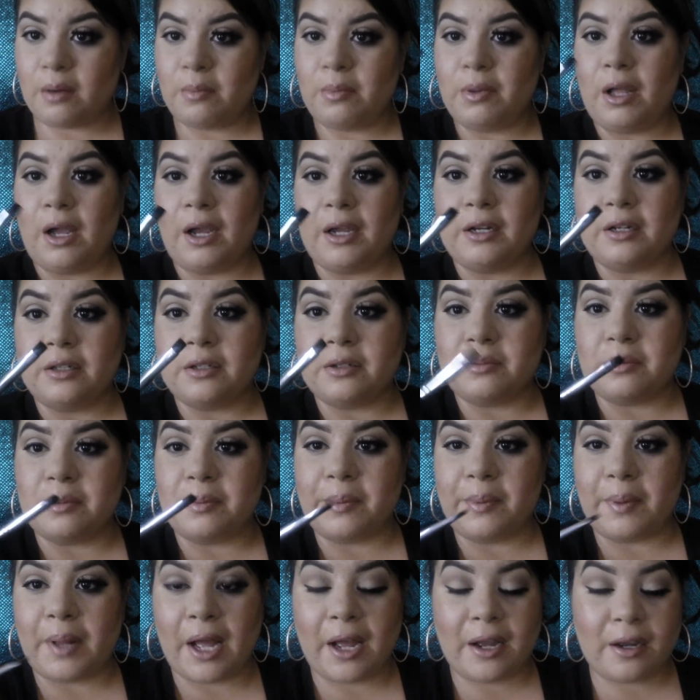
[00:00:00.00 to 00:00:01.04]
applying a little bit
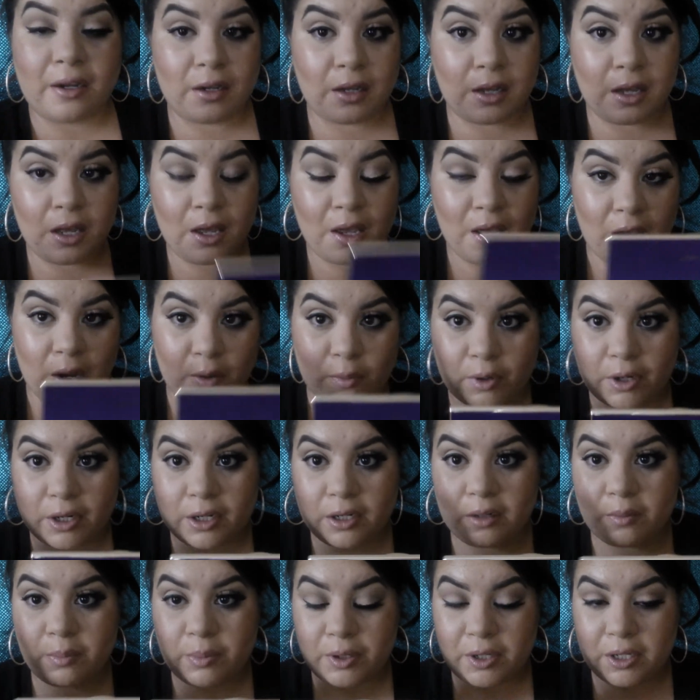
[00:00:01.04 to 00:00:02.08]
of black, and we're
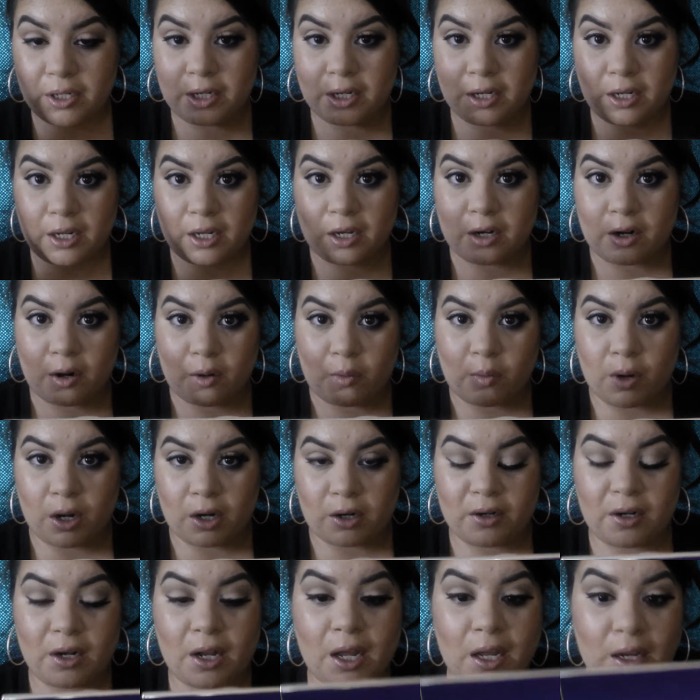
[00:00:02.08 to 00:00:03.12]
going to put it in our
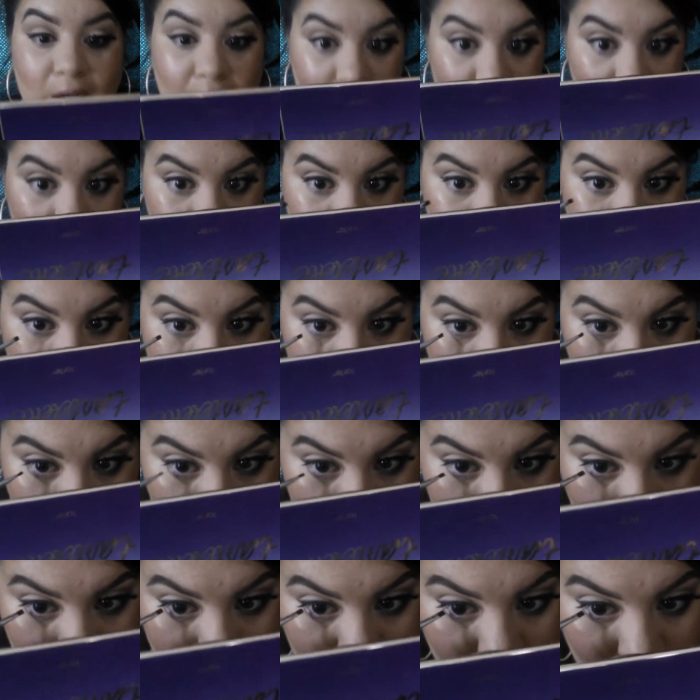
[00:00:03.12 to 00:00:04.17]
waterline.
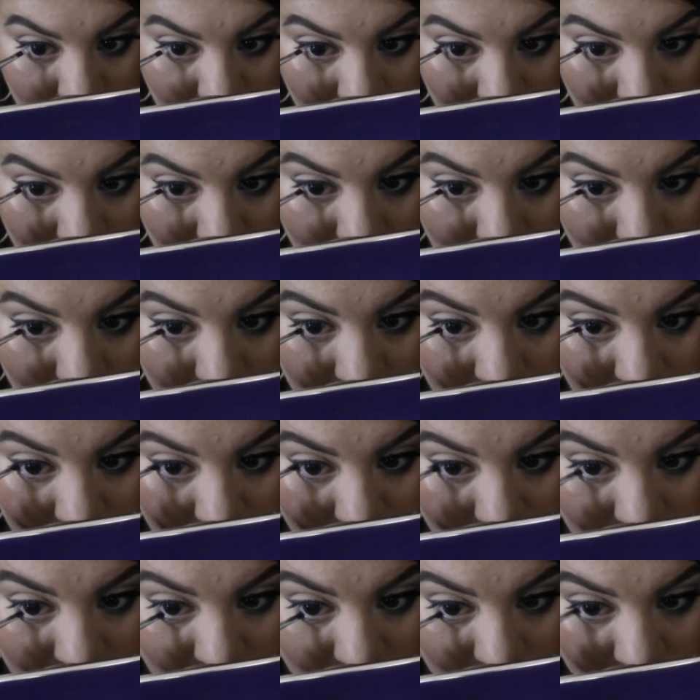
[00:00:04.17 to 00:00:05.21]
I'm going
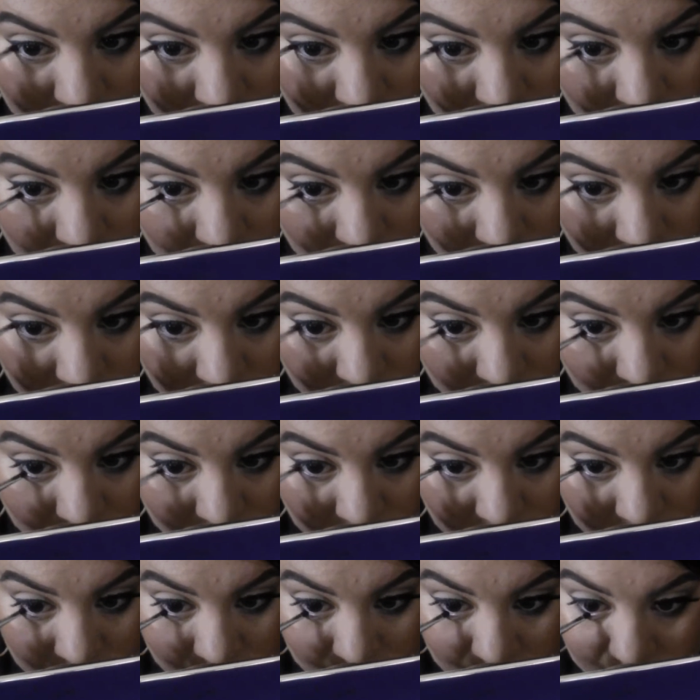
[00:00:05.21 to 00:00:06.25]
to put it in the
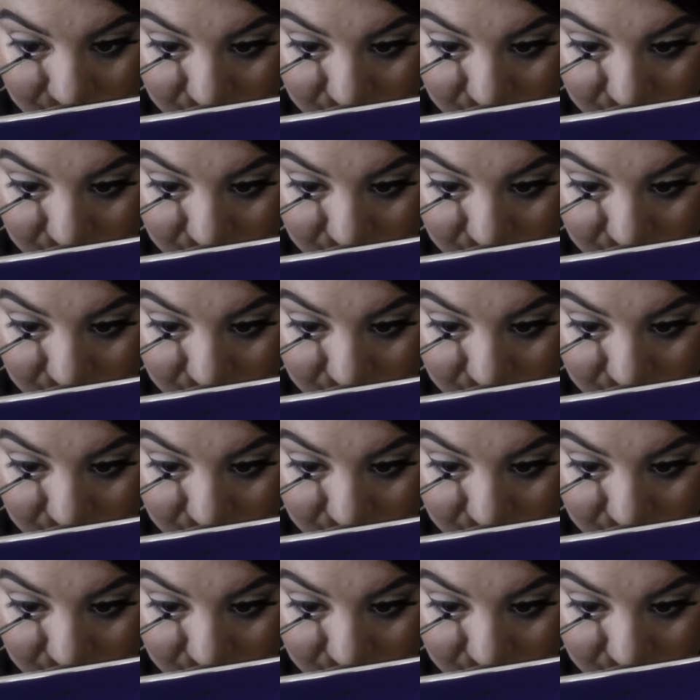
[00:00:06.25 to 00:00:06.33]
waterline.